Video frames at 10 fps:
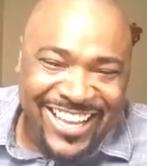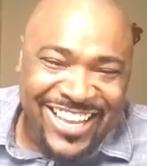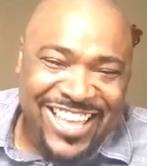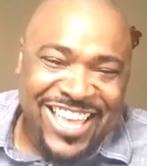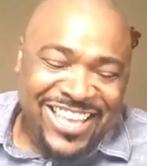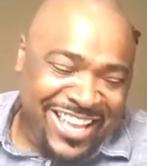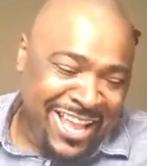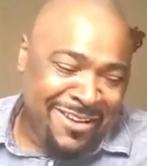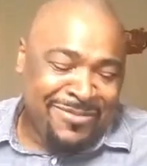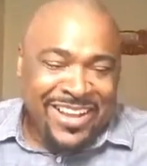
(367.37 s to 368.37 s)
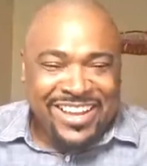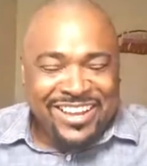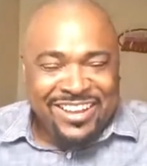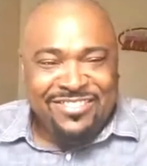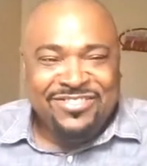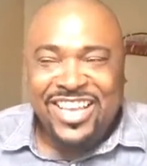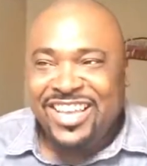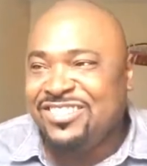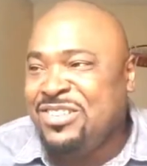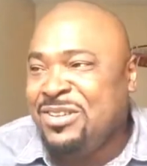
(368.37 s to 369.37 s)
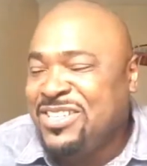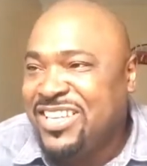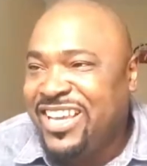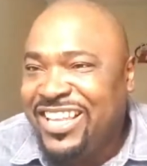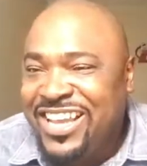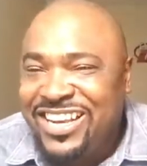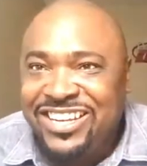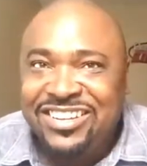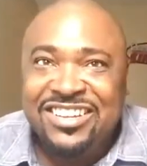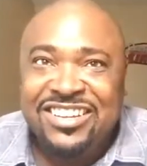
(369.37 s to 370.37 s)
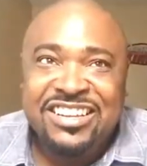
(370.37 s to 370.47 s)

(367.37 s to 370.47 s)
Loud and clear. Yeah, man. but um, uh, let me see. Atlanta.